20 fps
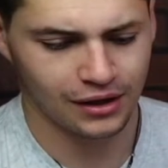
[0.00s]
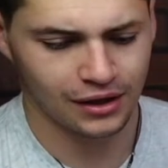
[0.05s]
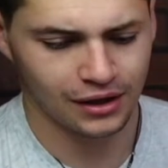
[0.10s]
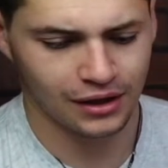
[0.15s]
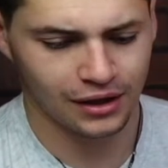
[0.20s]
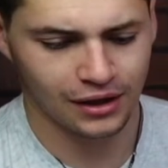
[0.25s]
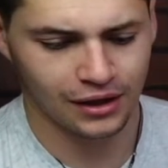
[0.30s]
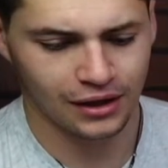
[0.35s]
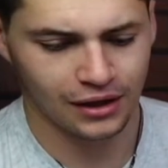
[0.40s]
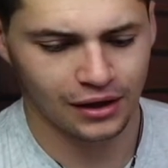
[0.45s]

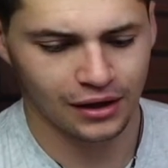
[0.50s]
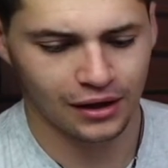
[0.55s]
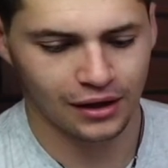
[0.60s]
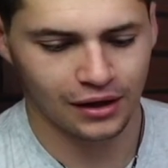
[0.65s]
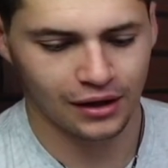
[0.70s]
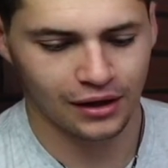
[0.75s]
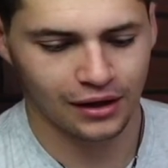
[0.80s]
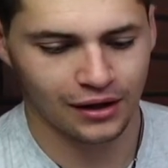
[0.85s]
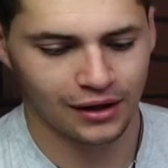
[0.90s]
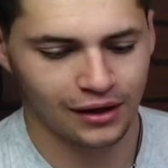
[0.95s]

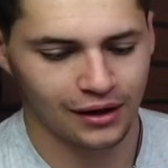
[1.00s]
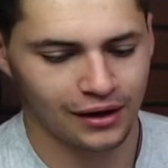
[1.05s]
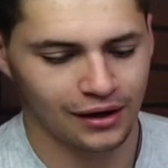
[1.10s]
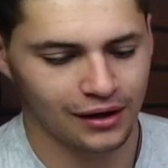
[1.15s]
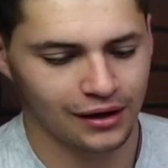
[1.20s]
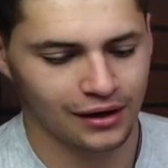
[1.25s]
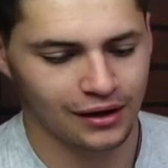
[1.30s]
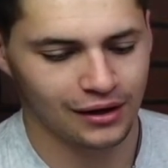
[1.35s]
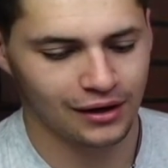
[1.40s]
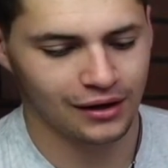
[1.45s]

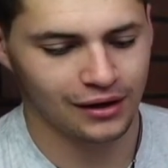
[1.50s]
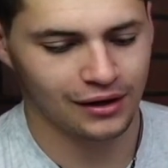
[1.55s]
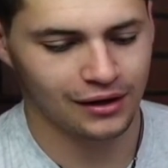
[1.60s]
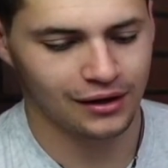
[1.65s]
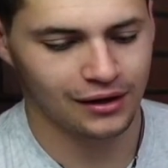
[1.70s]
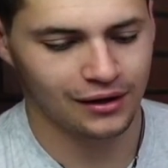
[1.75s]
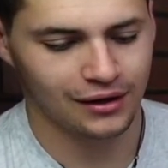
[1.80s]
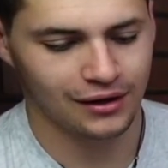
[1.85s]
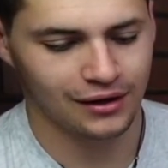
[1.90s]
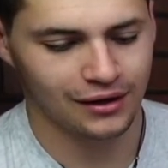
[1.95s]

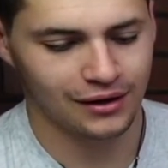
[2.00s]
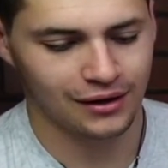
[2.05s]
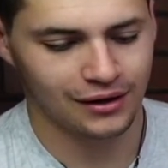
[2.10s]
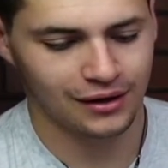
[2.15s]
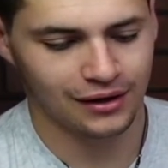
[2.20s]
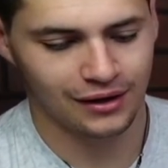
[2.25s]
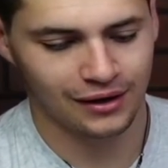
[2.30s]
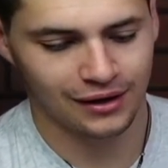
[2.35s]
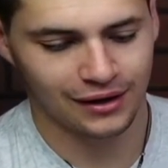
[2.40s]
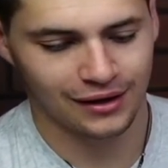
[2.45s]

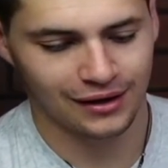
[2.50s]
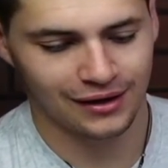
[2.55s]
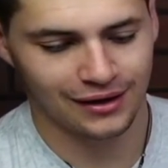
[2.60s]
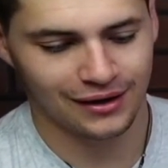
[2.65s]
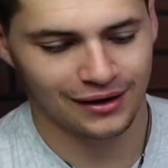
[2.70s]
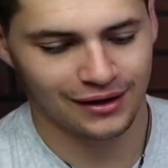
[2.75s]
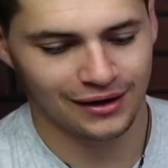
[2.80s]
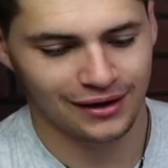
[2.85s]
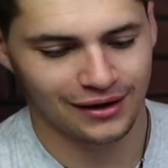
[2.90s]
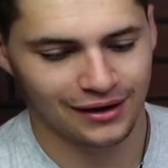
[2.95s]

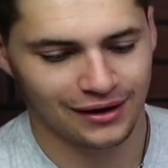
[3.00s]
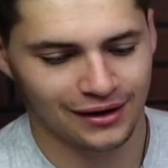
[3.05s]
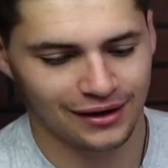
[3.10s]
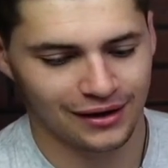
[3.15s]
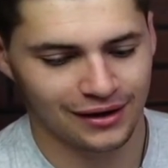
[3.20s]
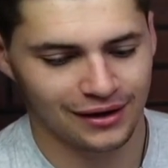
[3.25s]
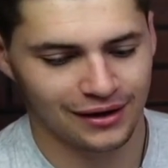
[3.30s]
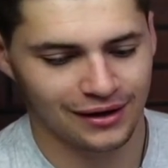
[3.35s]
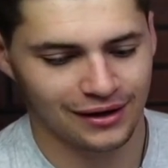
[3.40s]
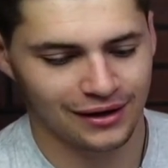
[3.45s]

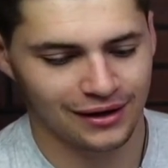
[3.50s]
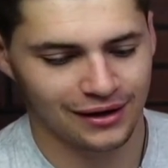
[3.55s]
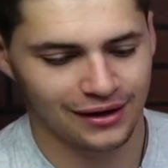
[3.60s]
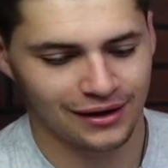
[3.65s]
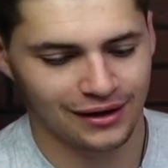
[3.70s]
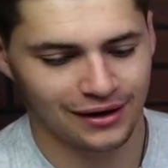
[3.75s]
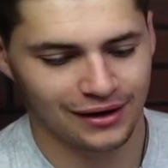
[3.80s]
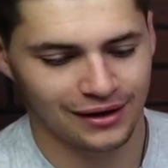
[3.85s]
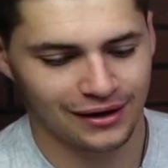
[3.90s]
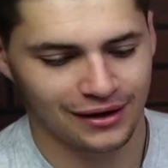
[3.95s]

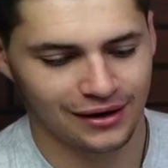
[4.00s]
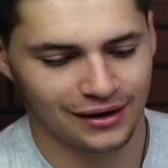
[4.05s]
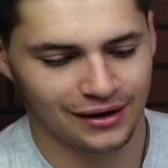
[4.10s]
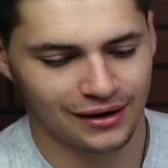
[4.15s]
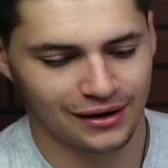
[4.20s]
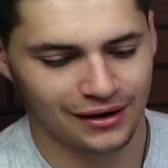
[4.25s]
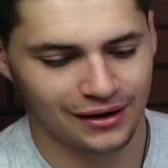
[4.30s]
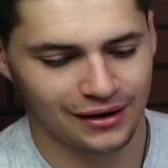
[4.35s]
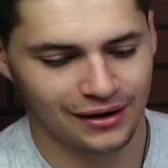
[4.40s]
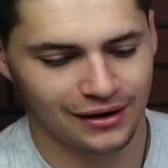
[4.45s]

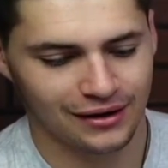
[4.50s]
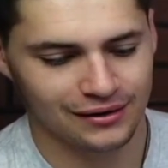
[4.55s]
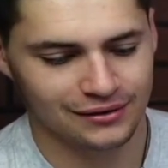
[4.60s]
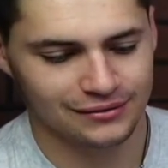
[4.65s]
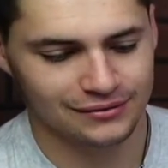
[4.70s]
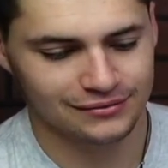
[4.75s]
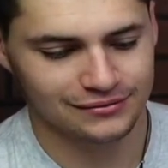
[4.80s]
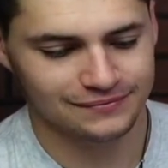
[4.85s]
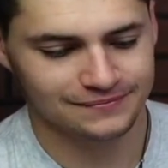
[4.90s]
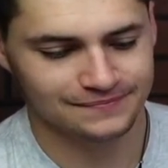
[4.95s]

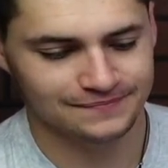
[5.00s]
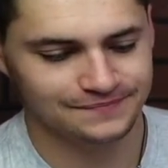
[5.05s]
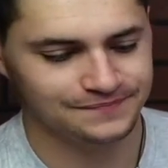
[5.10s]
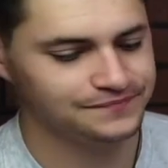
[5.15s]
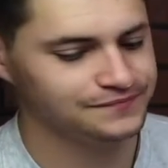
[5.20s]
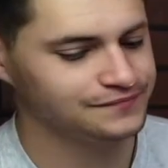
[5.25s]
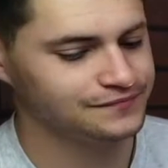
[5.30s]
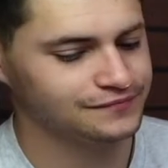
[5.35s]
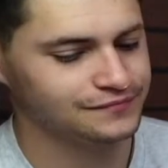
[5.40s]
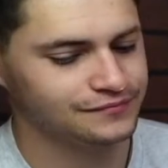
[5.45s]

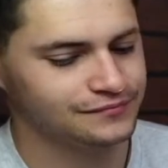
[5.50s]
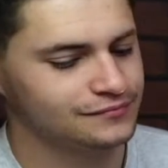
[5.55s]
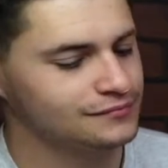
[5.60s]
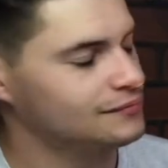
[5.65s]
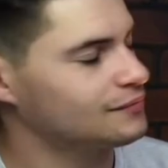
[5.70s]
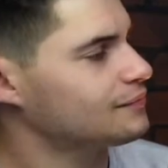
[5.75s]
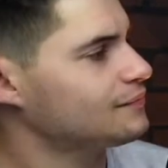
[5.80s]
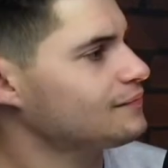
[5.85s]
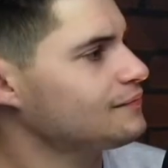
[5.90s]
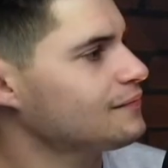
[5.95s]

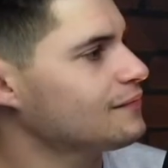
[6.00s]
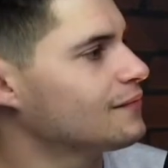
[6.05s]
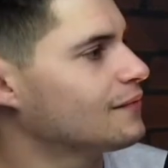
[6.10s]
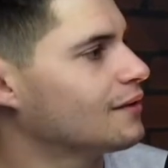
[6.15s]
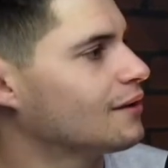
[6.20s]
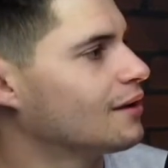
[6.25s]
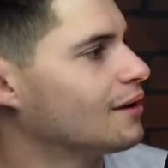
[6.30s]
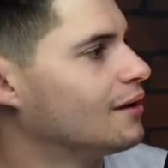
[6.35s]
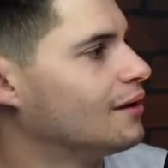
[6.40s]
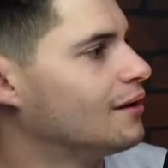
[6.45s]

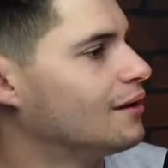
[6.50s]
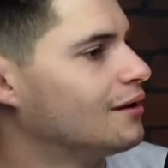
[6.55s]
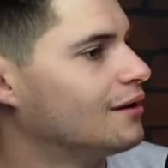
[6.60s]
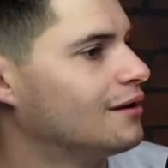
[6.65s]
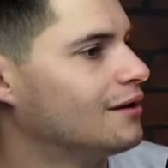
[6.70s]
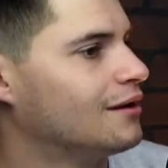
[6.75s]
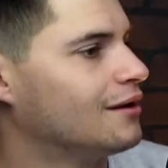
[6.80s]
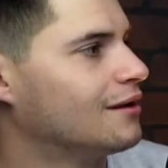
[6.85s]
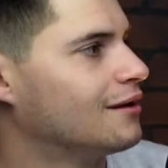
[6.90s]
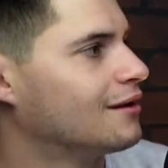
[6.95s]

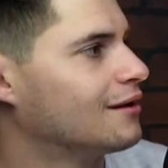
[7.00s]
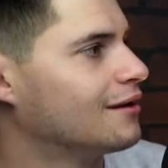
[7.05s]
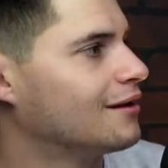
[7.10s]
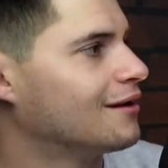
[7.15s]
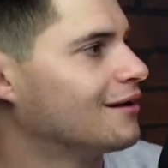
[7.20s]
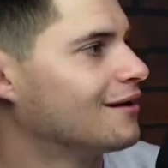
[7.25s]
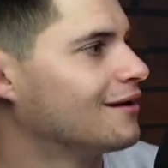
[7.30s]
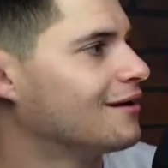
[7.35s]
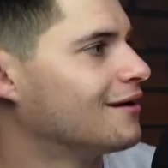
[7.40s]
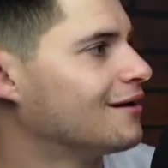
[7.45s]

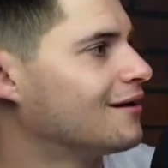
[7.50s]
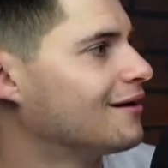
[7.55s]
[no speech]